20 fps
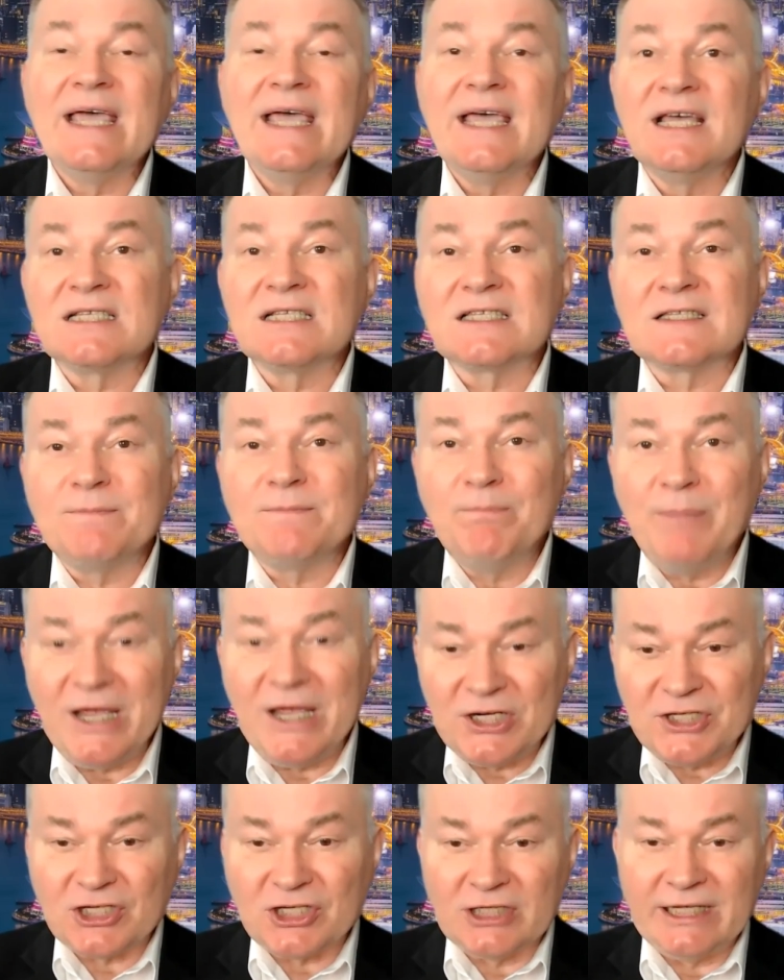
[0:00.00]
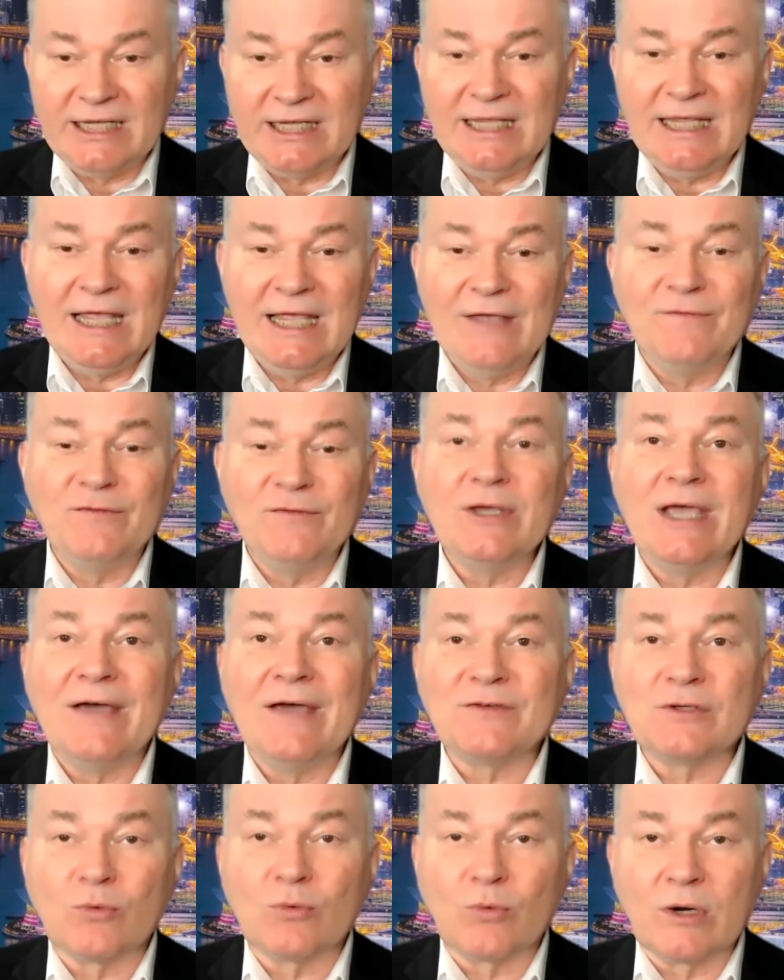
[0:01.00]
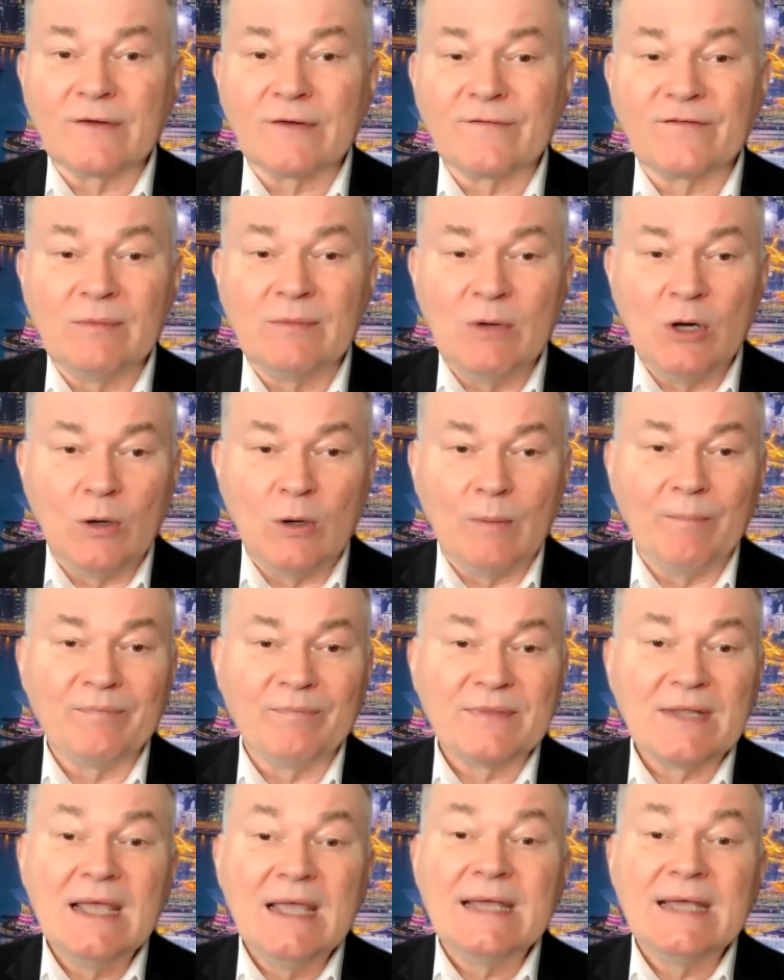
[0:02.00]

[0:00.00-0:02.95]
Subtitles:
especially if you have to work from home.